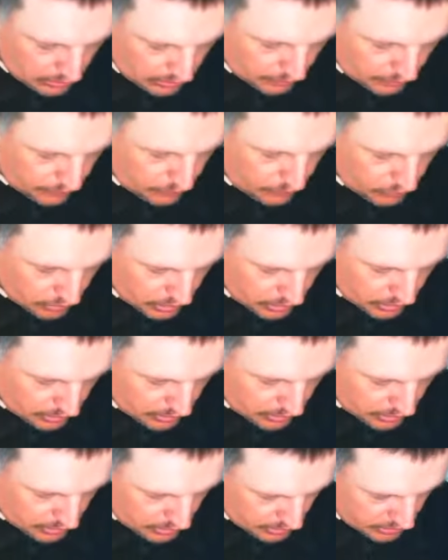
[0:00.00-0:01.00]
before I go
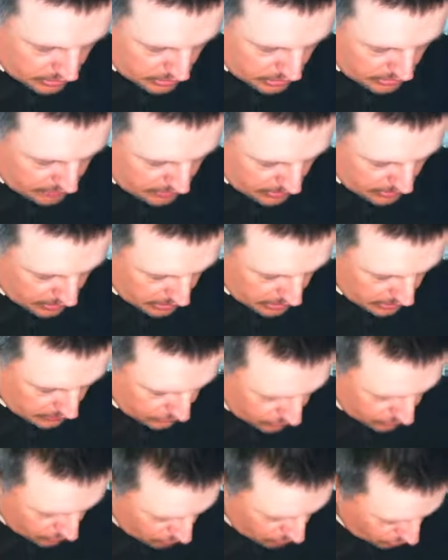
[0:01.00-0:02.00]
and spin it.
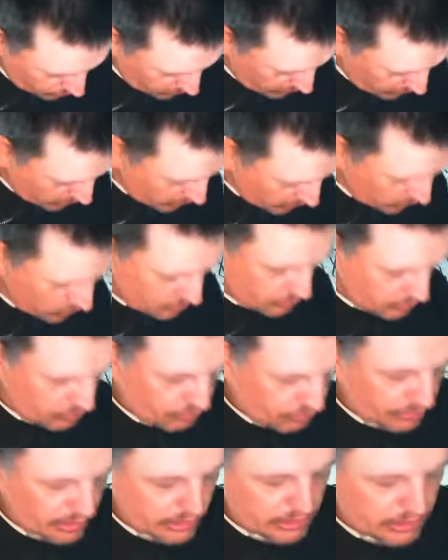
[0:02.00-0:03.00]
I'll just drop the lid on my
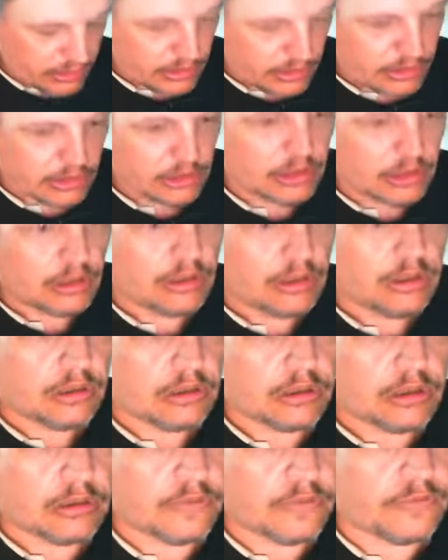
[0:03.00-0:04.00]
trousers.
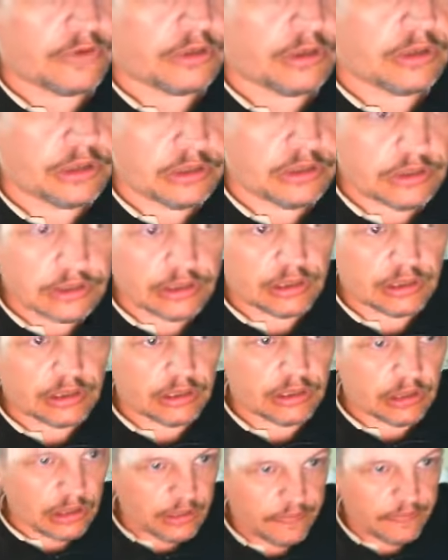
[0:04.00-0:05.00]
Hopefully I ain't
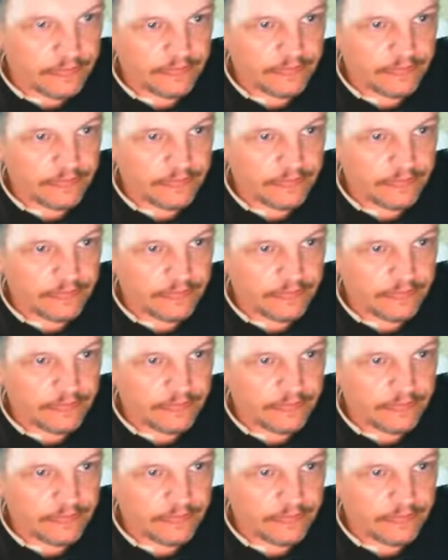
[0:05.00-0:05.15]
stained it.